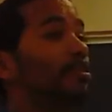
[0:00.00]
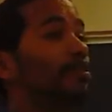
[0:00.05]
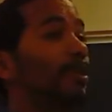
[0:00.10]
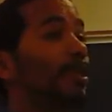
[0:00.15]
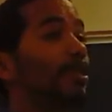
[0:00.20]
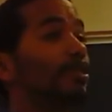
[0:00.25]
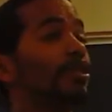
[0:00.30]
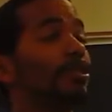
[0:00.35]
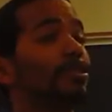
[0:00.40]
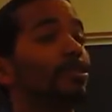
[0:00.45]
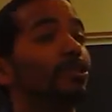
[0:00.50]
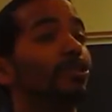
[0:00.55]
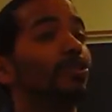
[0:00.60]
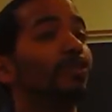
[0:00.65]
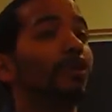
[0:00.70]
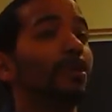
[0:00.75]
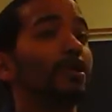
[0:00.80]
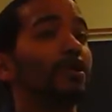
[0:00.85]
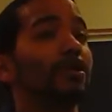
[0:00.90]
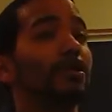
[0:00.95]
3 inches
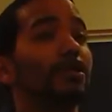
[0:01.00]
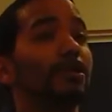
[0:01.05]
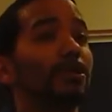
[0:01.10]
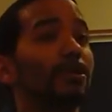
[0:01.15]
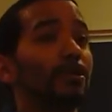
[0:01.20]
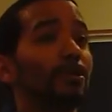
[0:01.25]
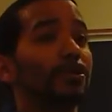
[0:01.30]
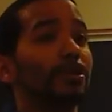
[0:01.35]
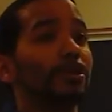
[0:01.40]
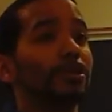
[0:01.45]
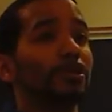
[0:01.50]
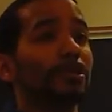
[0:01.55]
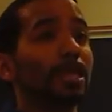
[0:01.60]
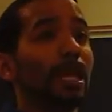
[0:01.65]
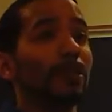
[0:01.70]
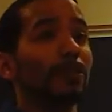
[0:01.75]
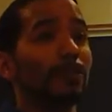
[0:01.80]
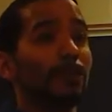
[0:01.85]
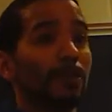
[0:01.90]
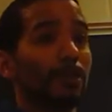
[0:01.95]
shorter than the girls in
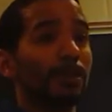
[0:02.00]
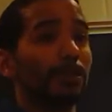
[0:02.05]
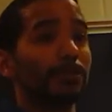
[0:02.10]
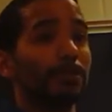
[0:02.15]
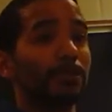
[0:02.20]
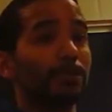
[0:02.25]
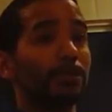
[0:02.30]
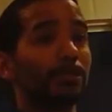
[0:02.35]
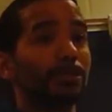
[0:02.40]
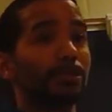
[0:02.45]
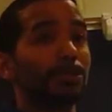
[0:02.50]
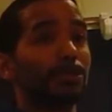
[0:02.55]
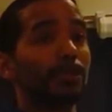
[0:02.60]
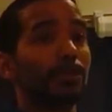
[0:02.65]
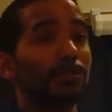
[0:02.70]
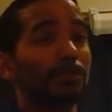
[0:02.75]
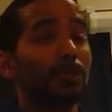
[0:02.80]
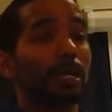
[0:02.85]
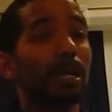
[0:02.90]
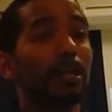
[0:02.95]
South Korea. This
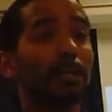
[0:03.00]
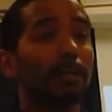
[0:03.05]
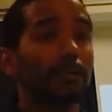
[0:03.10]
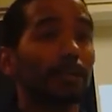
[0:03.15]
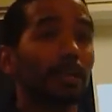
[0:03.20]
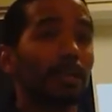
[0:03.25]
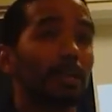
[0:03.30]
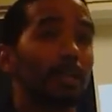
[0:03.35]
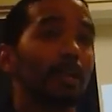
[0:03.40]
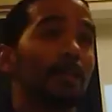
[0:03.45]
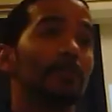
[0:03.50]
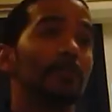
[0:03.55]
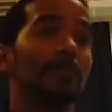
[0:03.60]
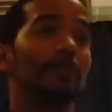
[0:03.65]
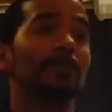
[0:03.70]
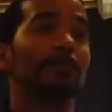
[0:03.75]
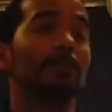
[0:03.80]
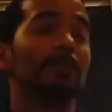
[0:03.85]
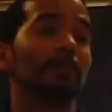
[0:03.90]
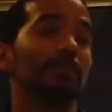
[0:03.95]
shows you how to take care of
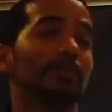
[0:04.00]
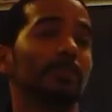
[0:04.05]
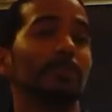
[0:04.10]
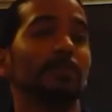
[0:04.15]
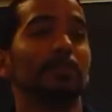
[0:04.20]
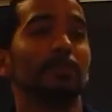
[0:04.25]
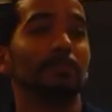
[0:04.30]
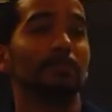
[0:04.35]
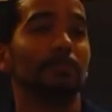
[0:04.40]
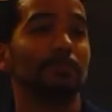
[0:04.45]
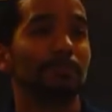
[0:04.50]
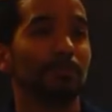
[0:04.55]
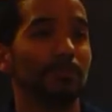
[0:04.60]
their own citizens.